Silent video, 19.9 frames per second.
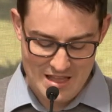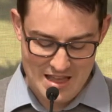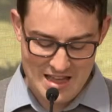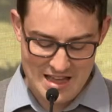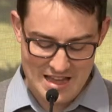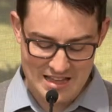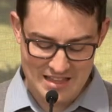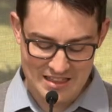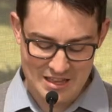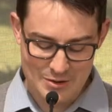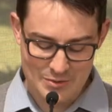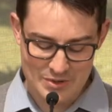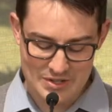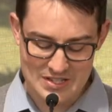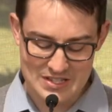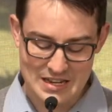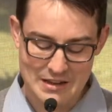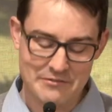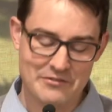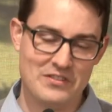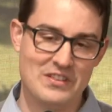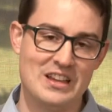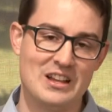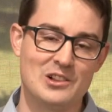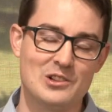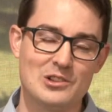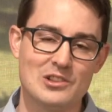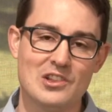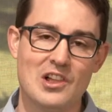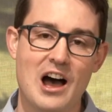There was
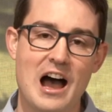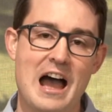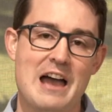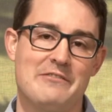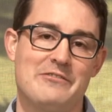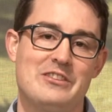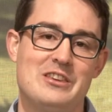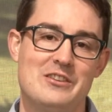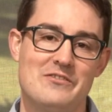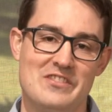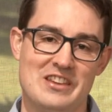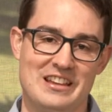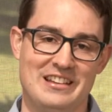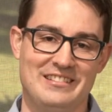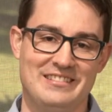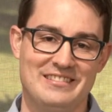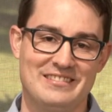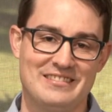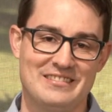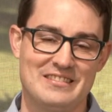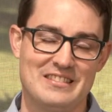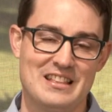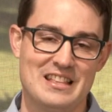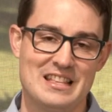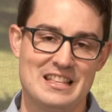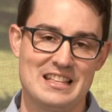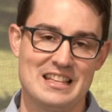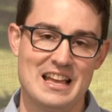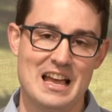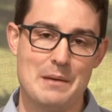something life-giving
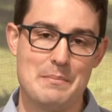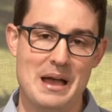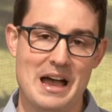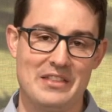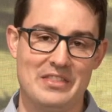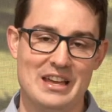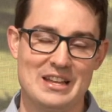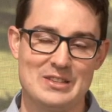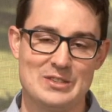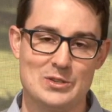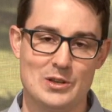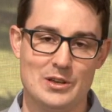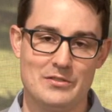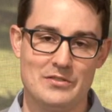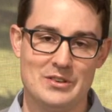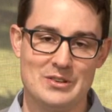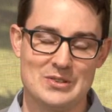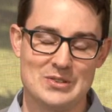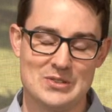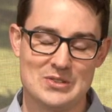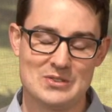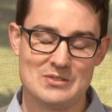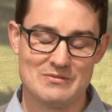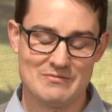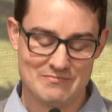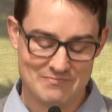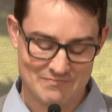about that service.